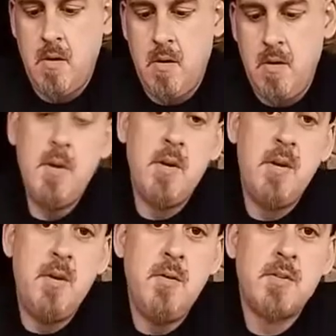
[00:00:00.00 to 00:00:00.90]
You can
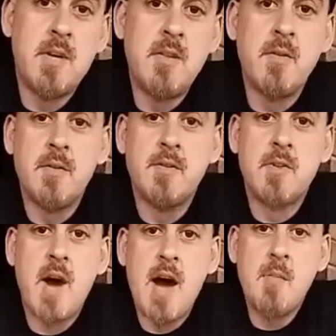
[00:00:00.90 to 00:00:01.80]
use either the
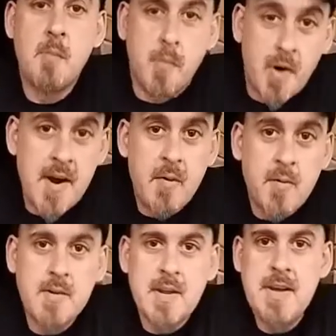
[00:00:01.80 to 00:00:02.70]
dry brown
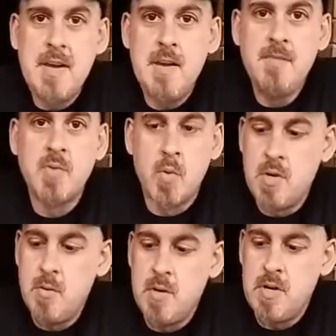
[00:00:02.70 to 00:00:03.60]
leaves or you
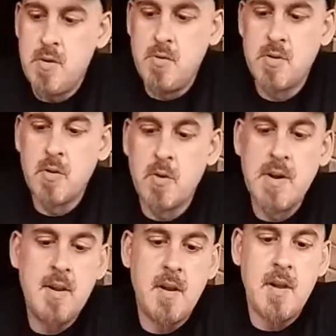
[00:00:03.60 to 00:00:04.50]
can use the
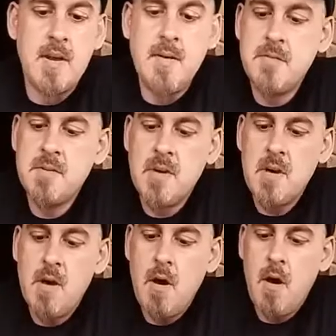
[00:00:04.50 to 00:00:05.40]
green leaves.
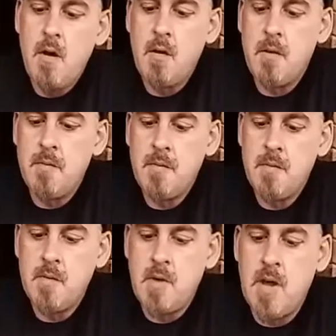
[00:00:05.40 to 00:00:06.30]

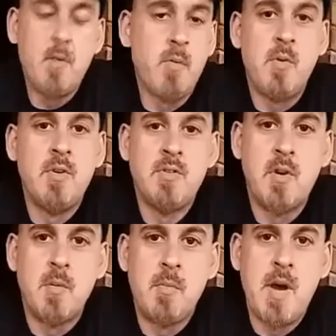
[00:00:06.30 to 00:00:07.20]
Either one's going to
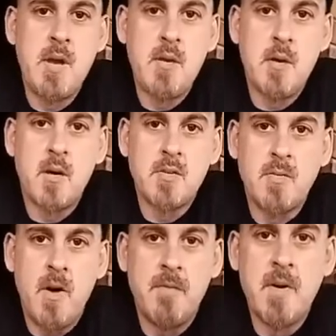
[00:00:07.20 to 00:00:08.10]
make a
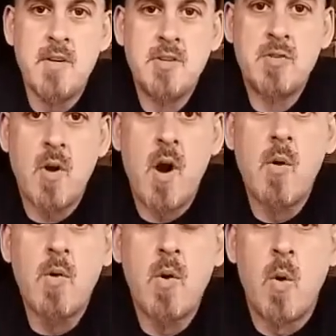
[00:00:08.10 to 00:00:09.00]
very strong
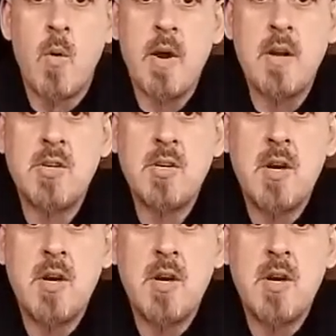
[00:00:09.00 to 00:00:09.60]
cordage.